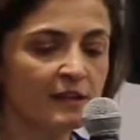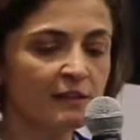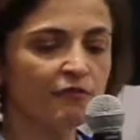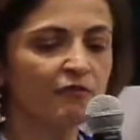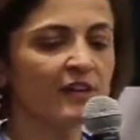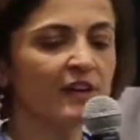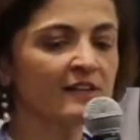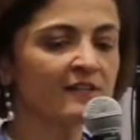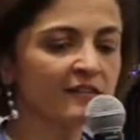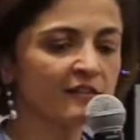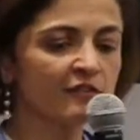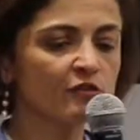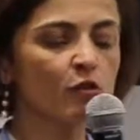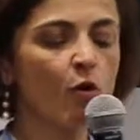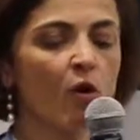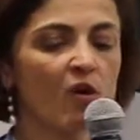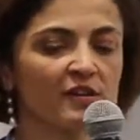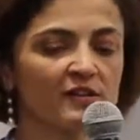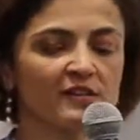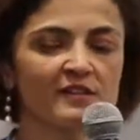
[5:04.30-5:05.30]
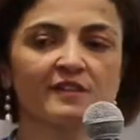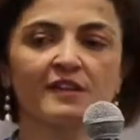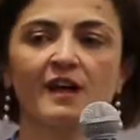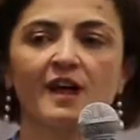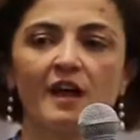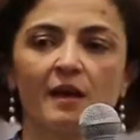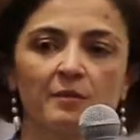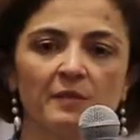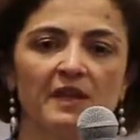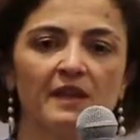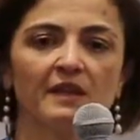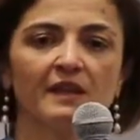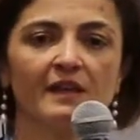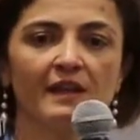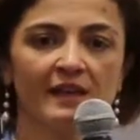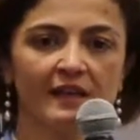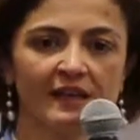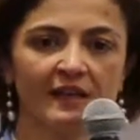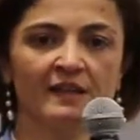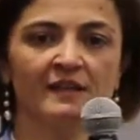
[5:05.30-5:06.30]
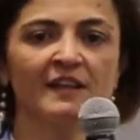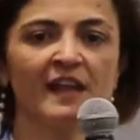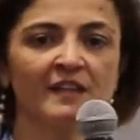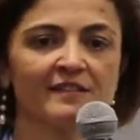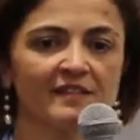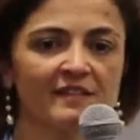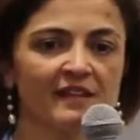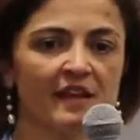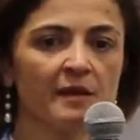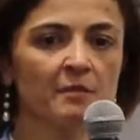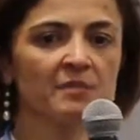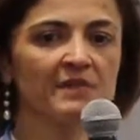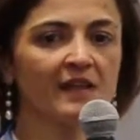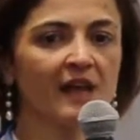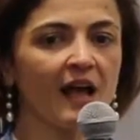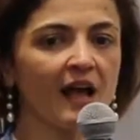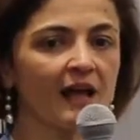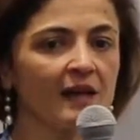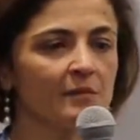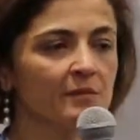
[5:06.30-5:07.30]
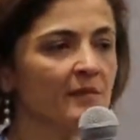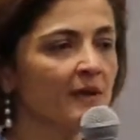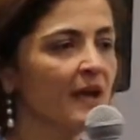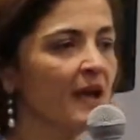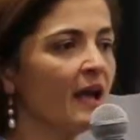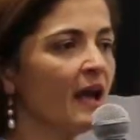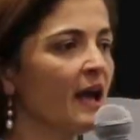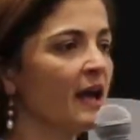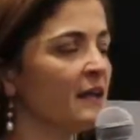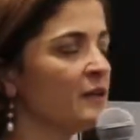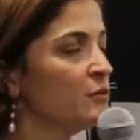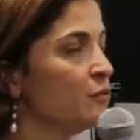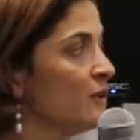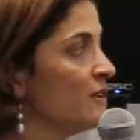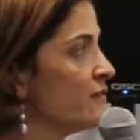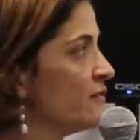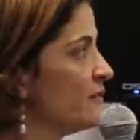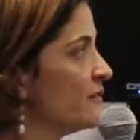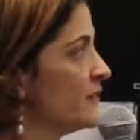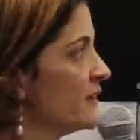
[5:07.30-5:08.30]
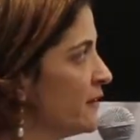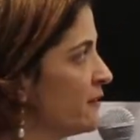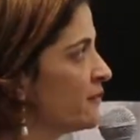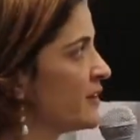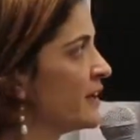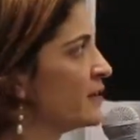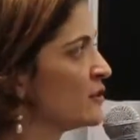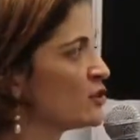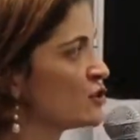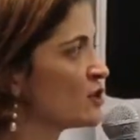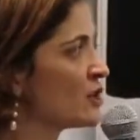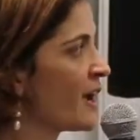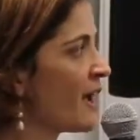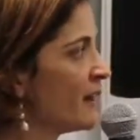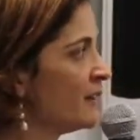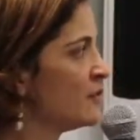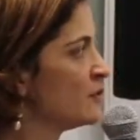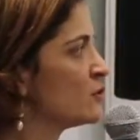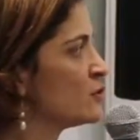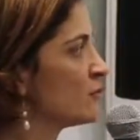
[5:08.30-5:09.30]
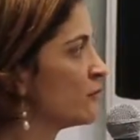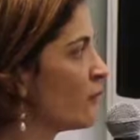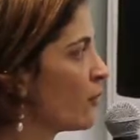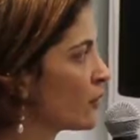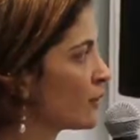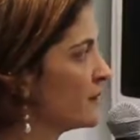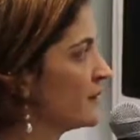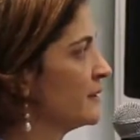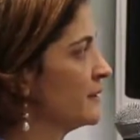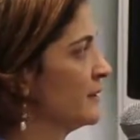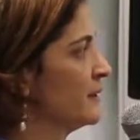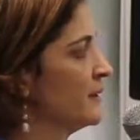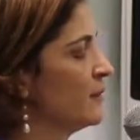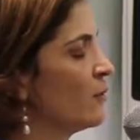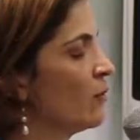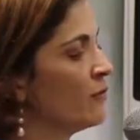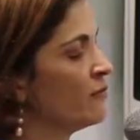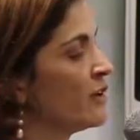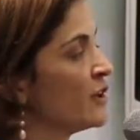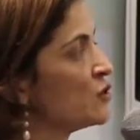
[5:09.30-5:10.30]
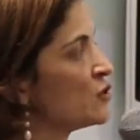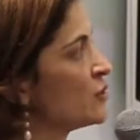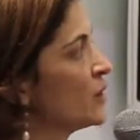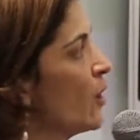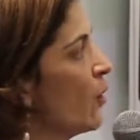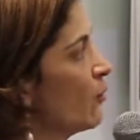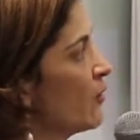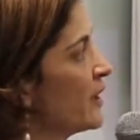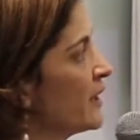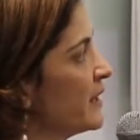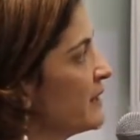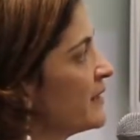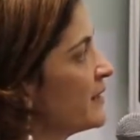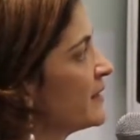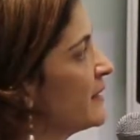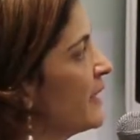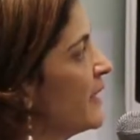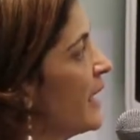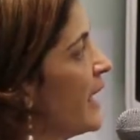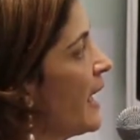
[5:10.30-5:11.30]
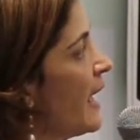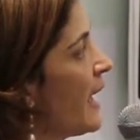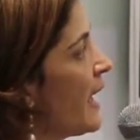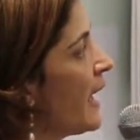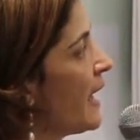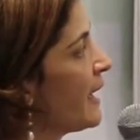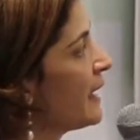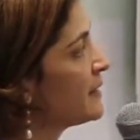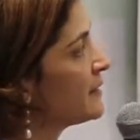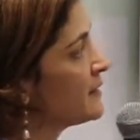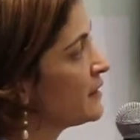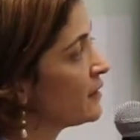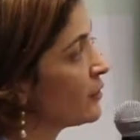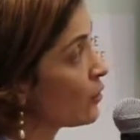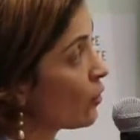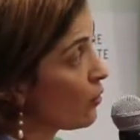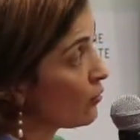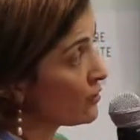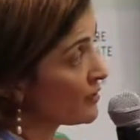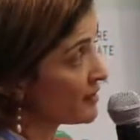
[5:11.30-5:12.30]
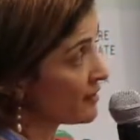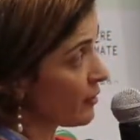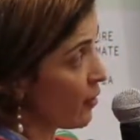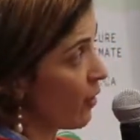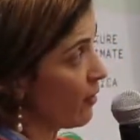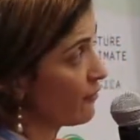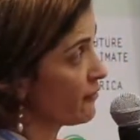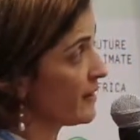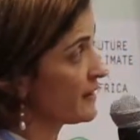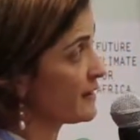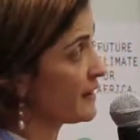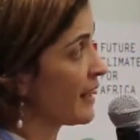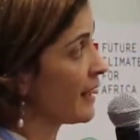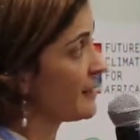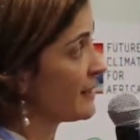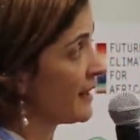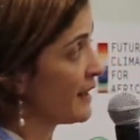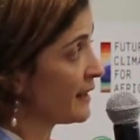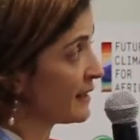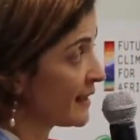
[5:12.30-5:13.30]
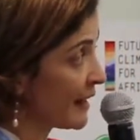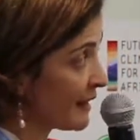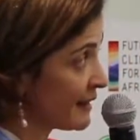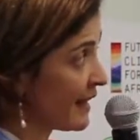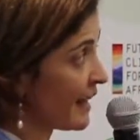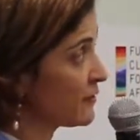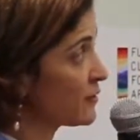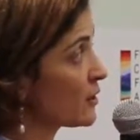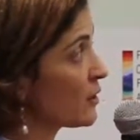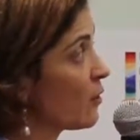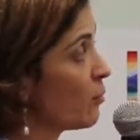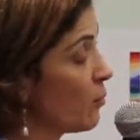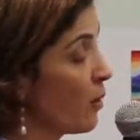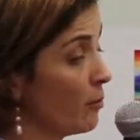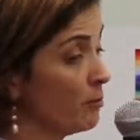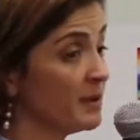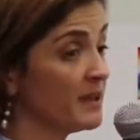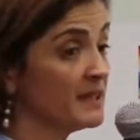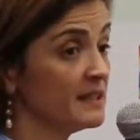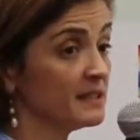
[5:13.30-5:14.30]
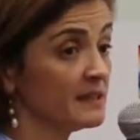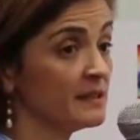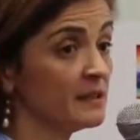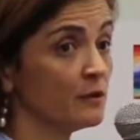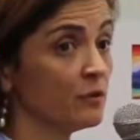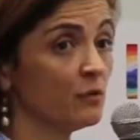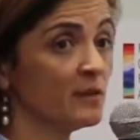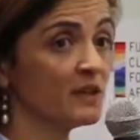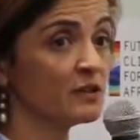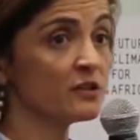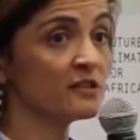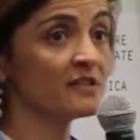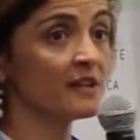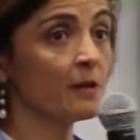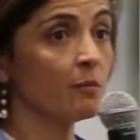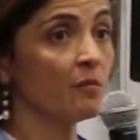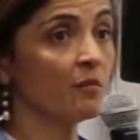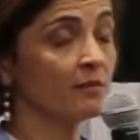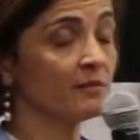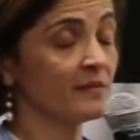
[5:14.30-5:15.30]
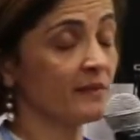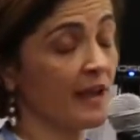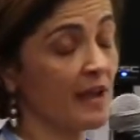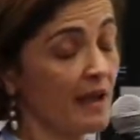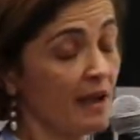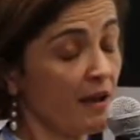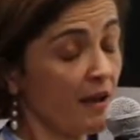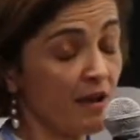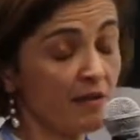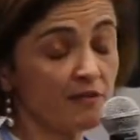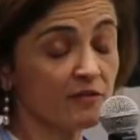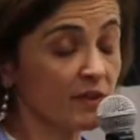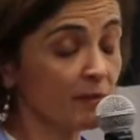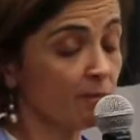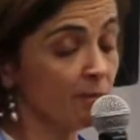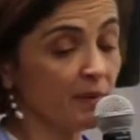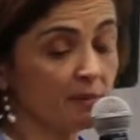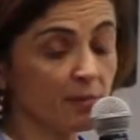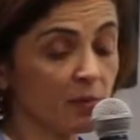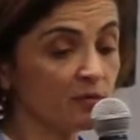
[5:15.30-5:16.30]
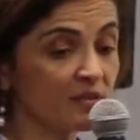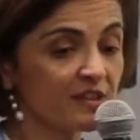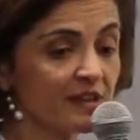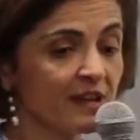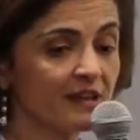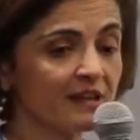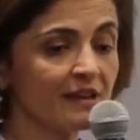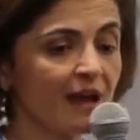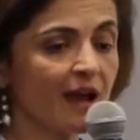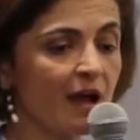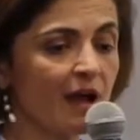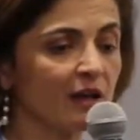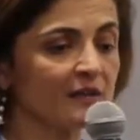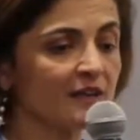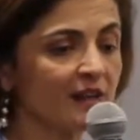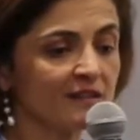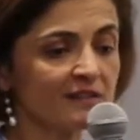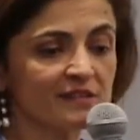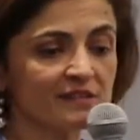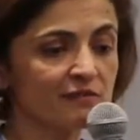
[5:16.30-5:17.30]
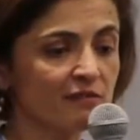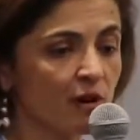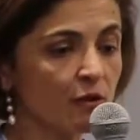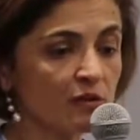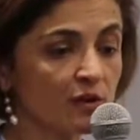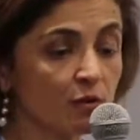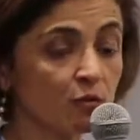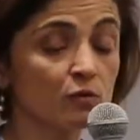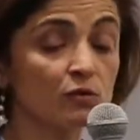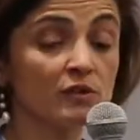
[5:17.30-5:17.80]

different sources coming in at the same time and with different challenge for the conventional grid. And the growth of electrical mobility, which every people say, yeah, that's very